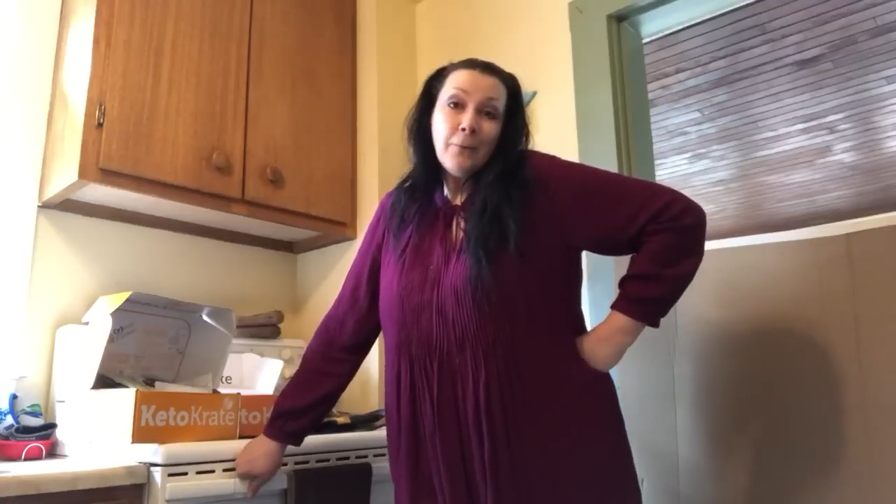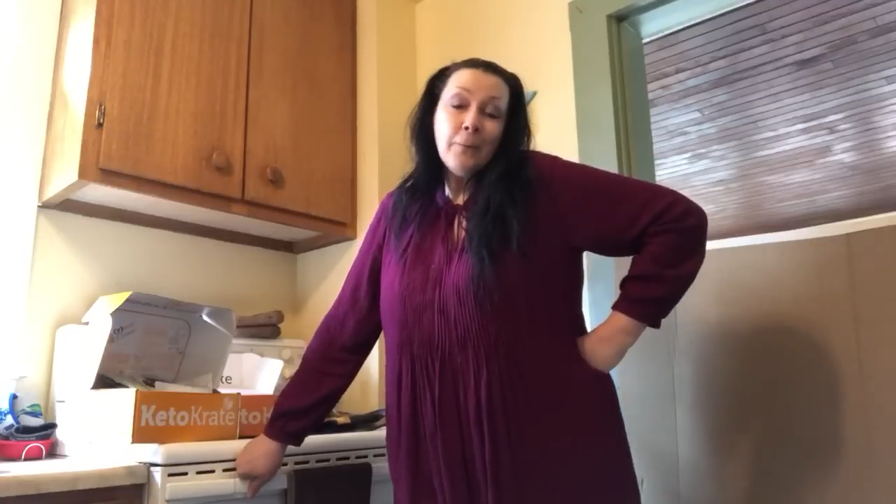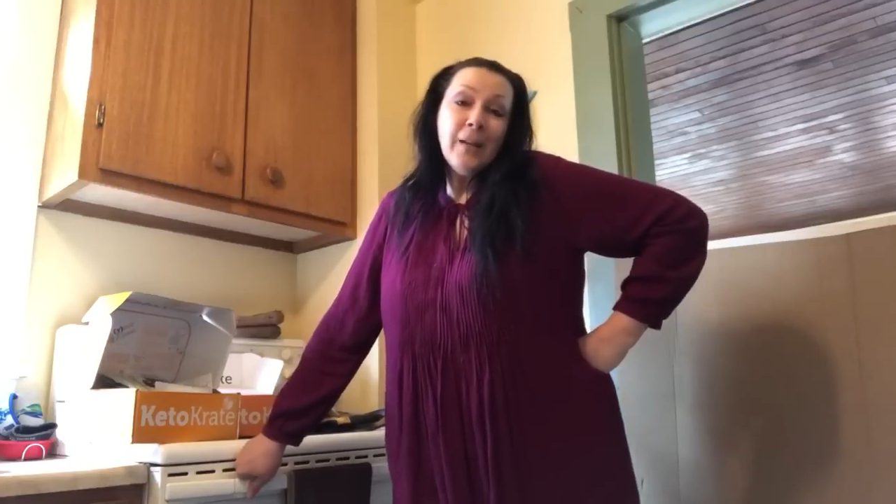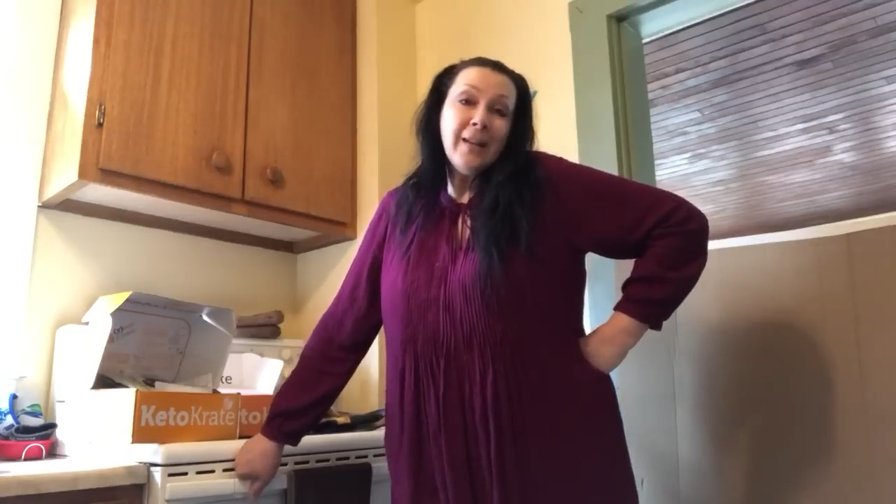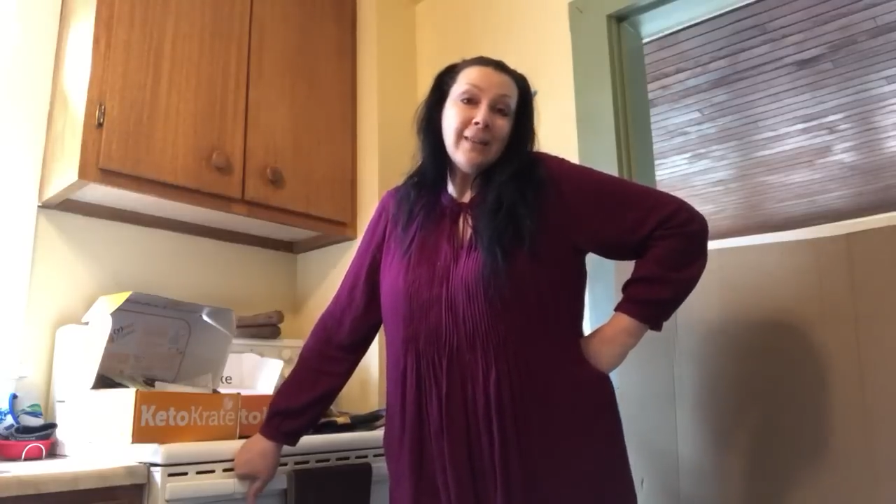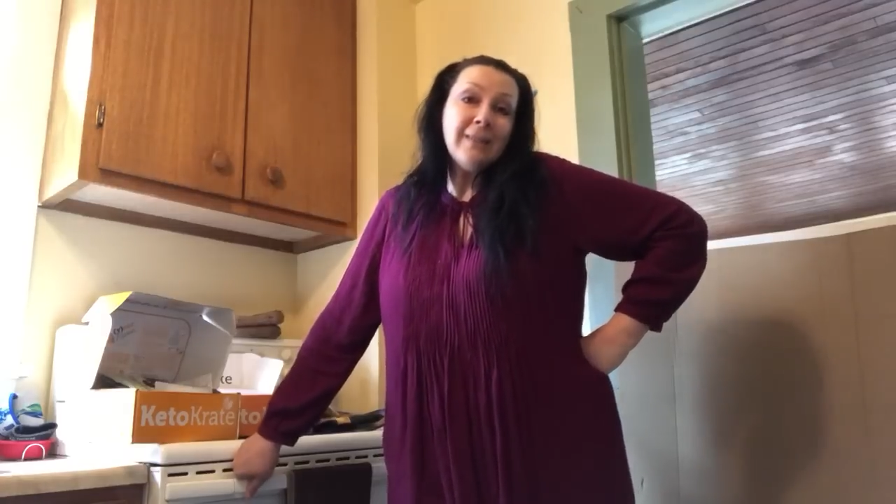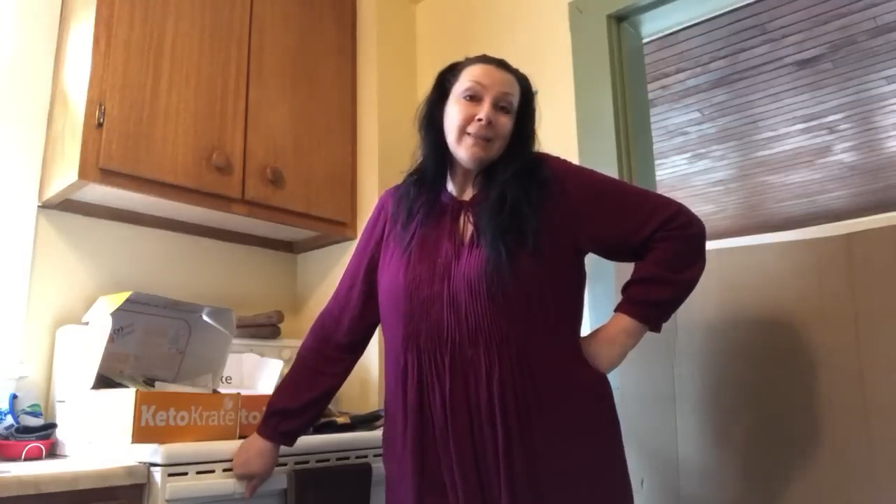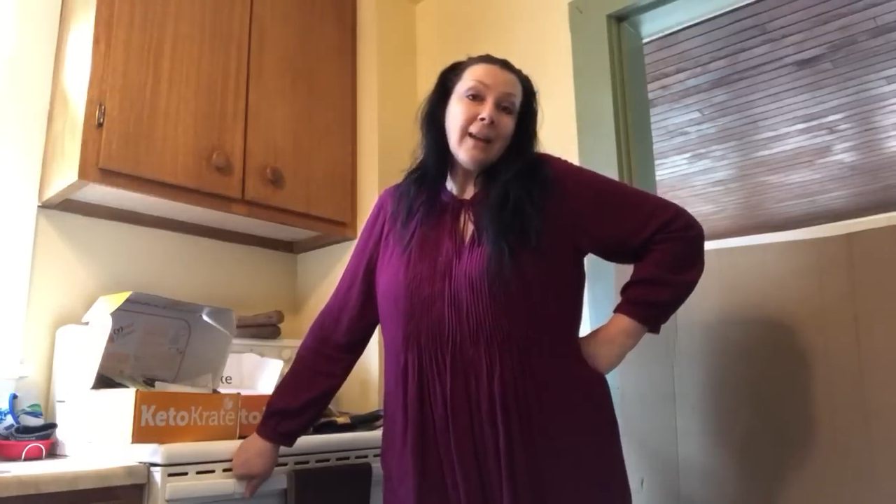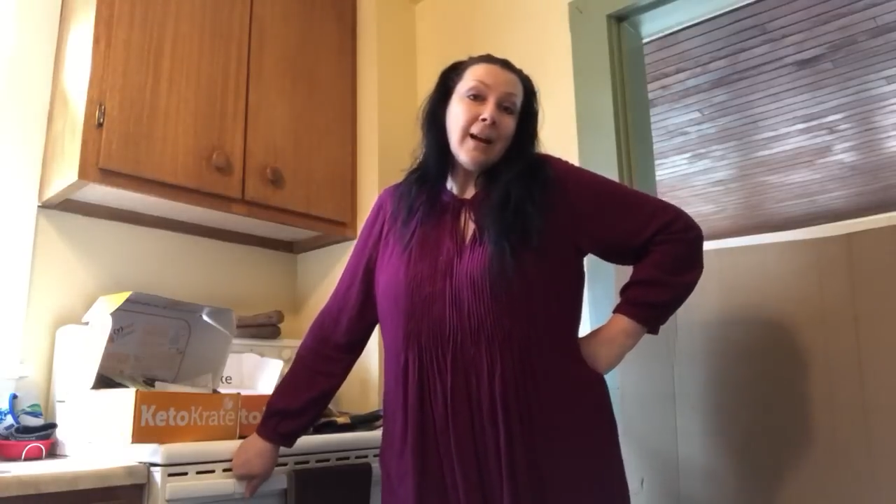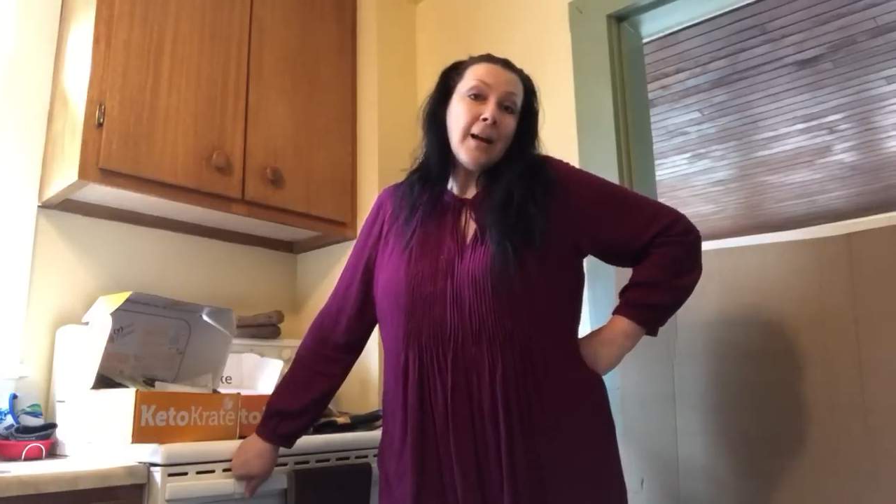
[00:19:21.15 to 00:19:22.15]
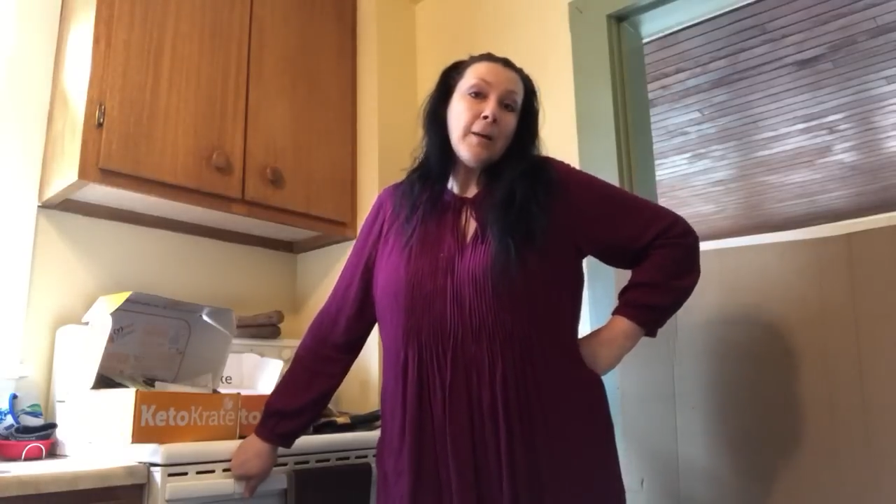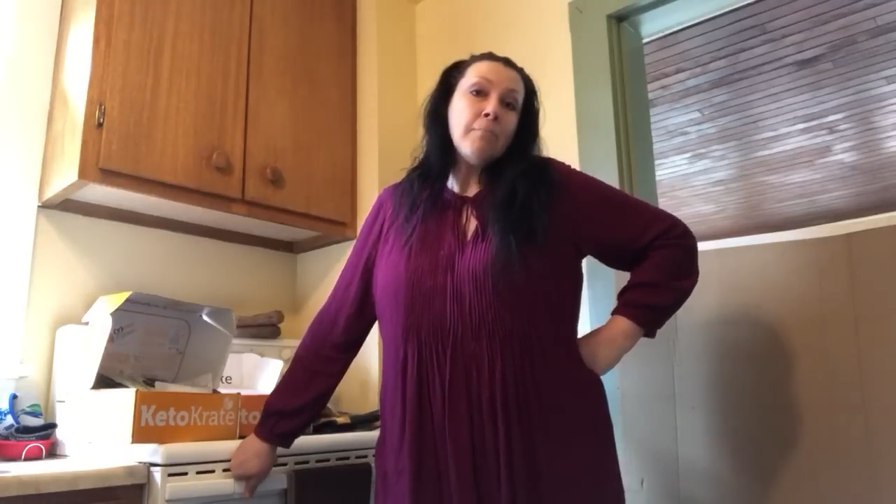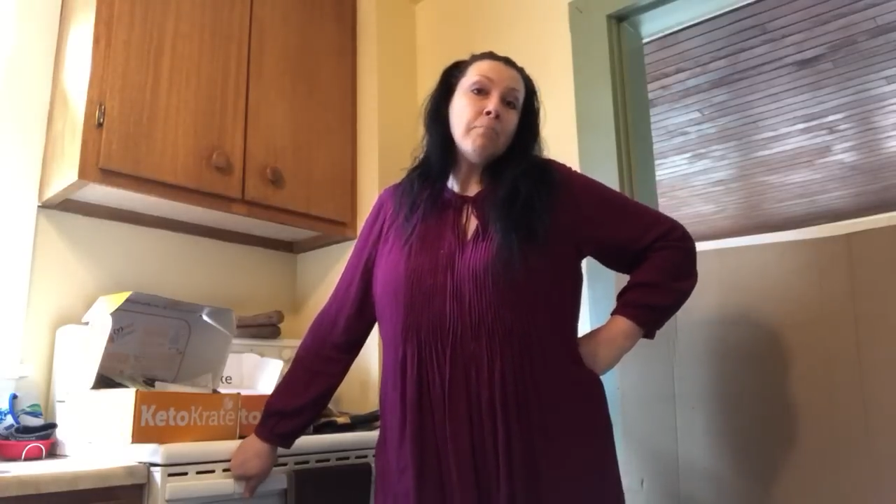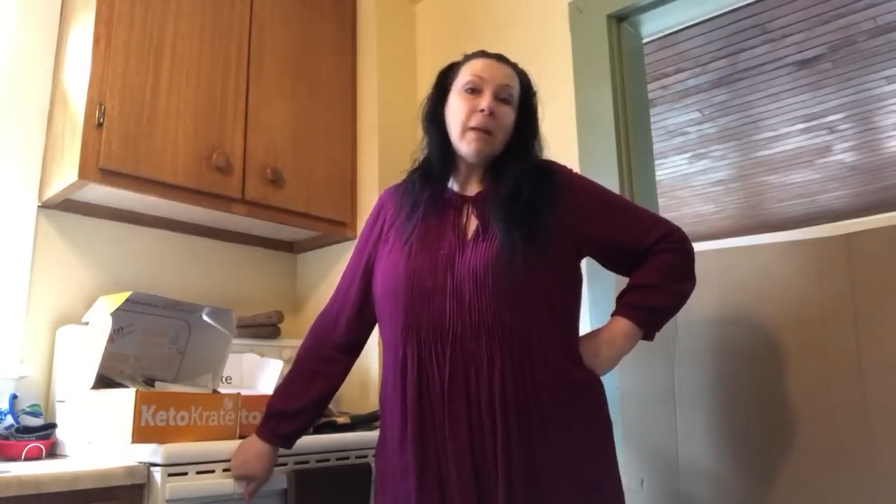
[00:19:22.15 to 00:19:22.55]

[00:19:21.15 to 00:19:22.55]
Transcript: for me this time.